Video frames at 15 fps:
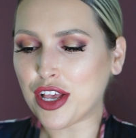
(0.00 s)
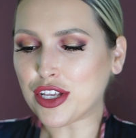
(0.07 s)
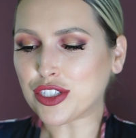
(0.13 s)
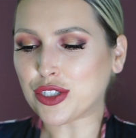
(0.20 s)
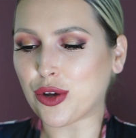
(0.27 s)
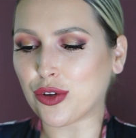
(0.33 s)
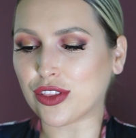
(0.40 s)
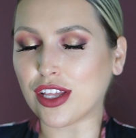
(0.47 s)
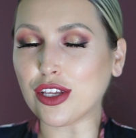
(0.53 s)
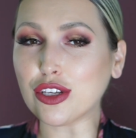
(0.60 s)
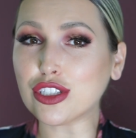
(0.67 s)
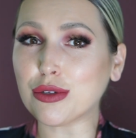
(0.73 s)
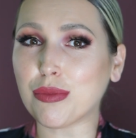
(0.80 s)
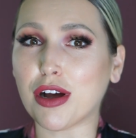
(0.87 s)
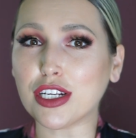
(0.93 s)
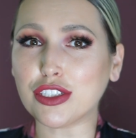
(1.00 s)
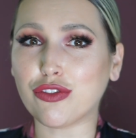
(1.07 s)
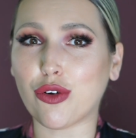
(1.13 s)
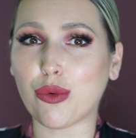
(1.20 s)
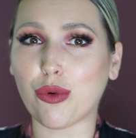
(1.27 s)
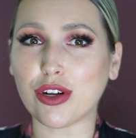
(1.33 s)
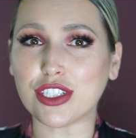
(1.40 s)
So thank you so much
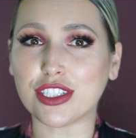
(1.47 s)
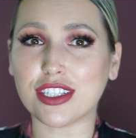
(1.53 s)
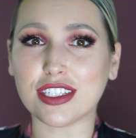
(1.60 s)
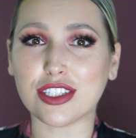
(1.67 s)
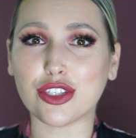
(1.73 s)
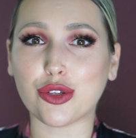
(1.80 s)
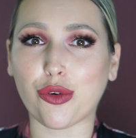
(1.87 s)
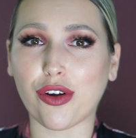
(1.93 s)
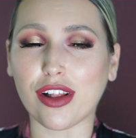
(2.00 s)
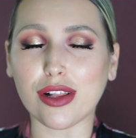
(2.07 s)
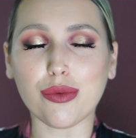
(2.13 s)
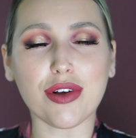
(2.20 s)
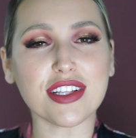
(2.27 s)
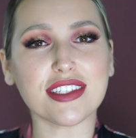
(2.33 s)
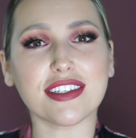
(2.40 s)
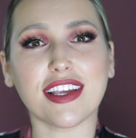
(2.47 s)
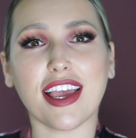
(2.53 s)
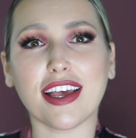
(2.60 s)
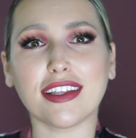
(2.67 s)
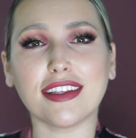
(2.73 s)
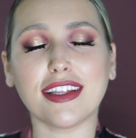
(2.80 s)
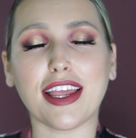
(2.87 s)
for watching this tutorial once
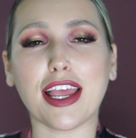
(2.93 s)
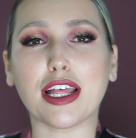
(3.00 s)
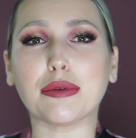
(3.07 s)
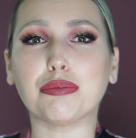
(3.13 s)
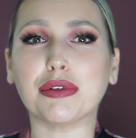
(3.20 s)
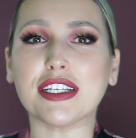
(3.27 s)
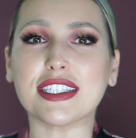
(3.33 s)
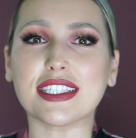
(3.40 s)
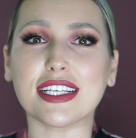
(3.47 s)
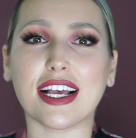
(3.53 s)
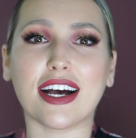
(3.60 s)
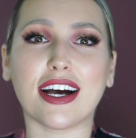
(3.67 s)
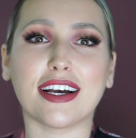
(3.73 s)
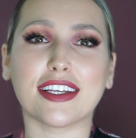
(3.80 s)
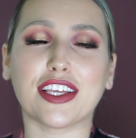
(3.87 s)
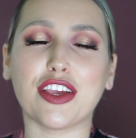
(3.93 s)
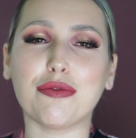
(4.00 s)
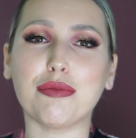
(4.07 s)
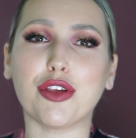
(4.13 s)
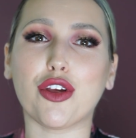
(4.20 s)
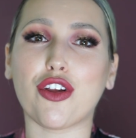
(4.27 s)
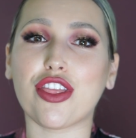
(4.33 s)
again, and please give
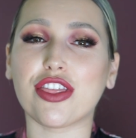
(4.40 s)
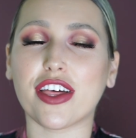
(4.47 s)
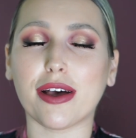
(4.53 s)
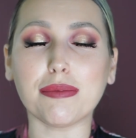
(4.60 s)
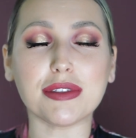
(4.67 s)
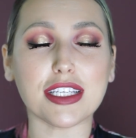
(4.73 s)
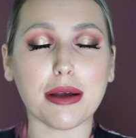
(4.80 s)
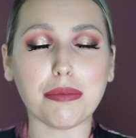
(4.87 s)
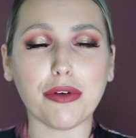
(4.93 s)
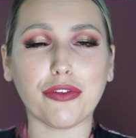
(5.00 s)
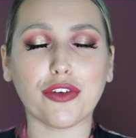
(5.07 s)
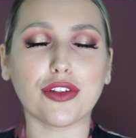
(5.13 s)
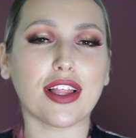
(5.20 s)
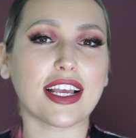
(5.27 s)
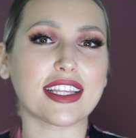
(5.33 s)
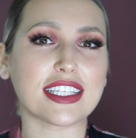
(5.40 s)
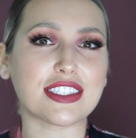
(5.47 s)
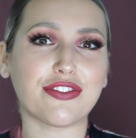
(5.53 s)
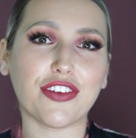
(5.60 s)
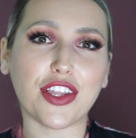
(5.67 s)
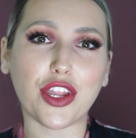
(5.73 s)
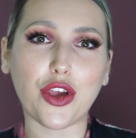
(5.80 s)
me your thumbs up if you like this
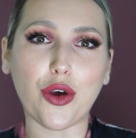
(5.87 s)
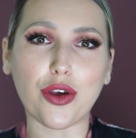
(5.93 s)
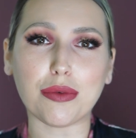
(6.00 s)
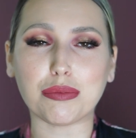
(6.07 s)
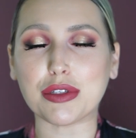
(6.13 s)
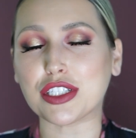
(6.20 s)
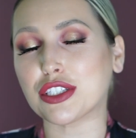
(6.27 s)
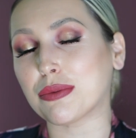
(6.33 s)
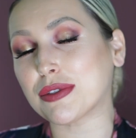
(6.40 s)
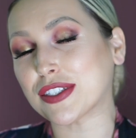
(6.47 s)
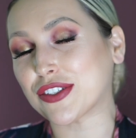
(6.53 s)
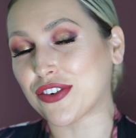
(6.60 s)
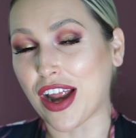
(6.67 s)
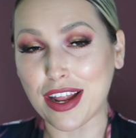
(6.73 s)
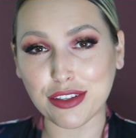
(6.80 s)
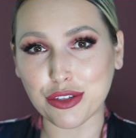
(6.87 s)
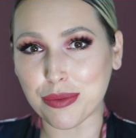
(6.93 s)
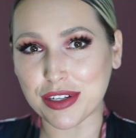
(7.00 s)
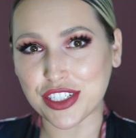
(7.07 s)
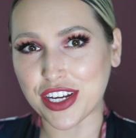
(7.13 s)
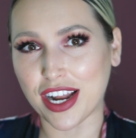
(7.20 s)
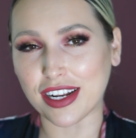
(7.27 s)
video, and please subscribe to my
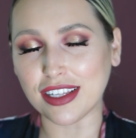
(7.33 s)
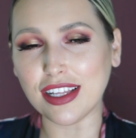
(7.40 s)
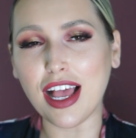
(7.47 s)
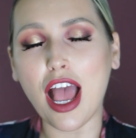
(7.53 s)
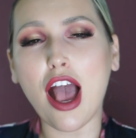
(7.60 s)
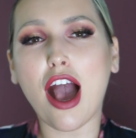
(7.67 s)
channel.